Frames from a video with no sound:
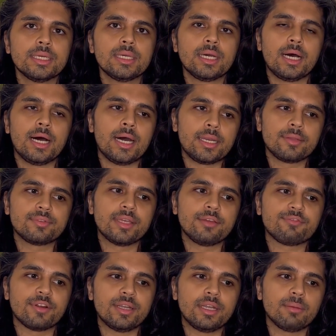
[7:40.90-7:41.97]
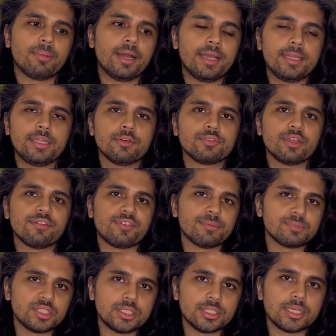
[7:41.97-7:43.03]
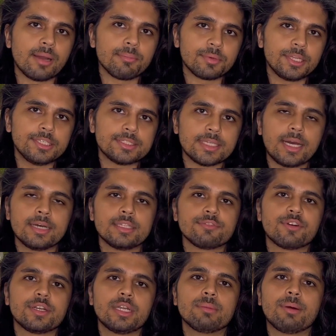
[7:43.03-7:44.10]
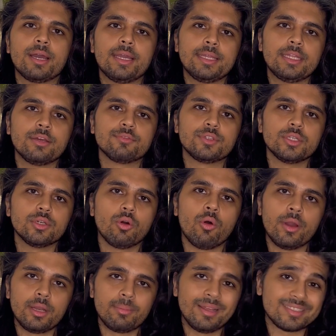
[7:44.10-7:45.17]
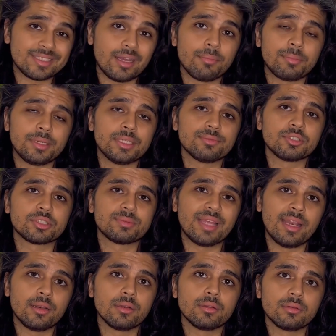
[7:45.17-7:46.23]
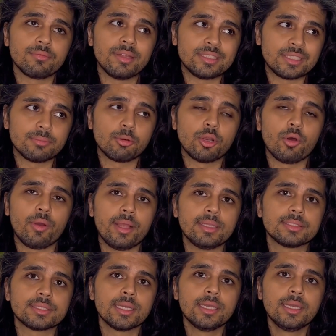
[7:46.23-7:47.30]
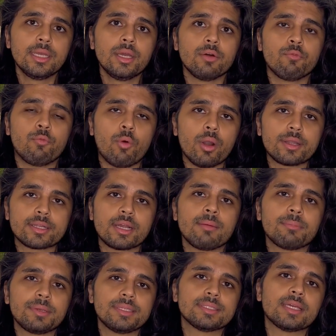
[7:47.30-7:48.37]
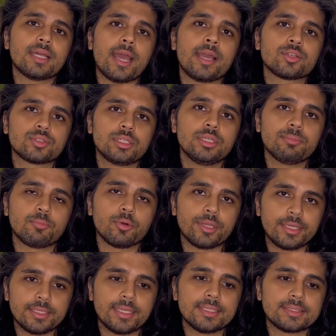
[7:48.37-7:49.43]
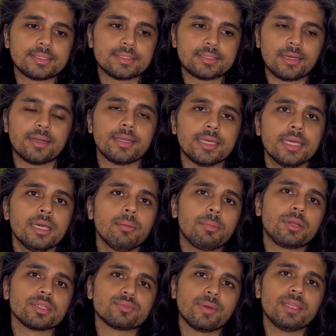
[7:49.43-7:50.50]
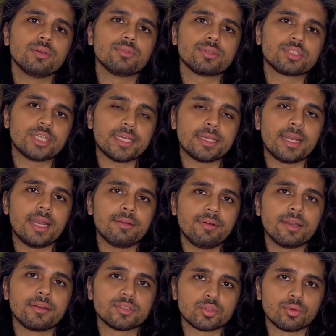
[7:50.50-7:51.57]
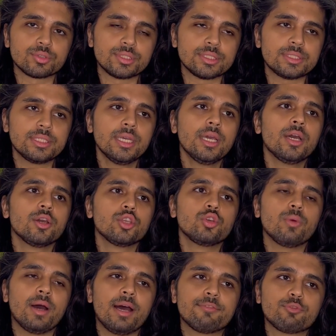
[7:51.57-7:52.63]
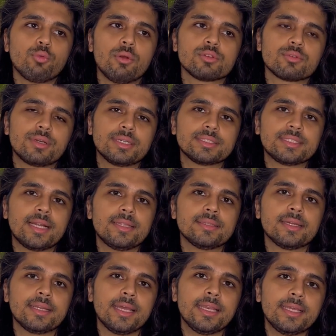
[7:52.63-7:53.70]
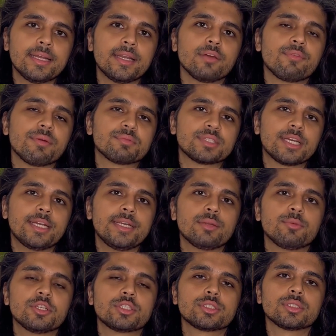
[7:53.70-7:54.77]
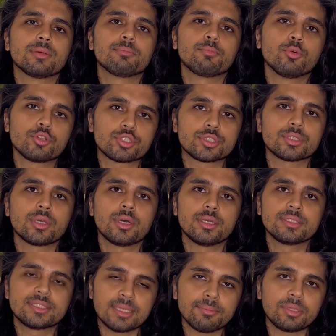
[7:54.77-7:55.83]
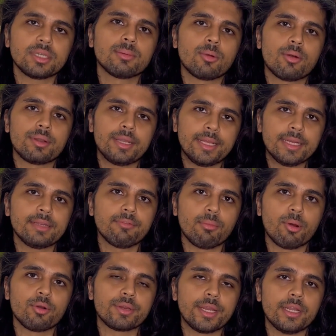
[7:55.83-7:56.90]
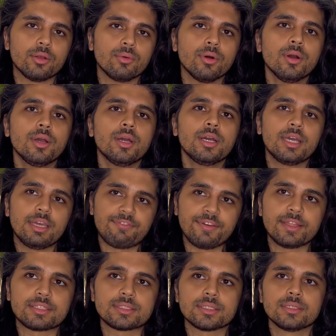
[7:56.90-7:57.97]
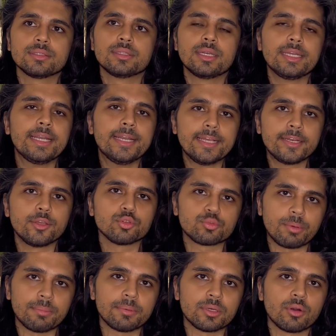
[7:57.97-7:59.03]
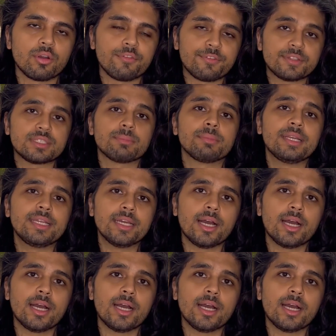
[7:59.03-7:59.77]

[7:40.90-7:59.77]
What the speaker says: Are they funded by any of the FMCG companies? Are they funded by any of the oil-based companies which sell vegetable oils? What companies are actually putting this study? Because when you check relevant resources, you have to also understand that any kind of website which puts something about negative about keto, if it's the leading newspaper or if it's a media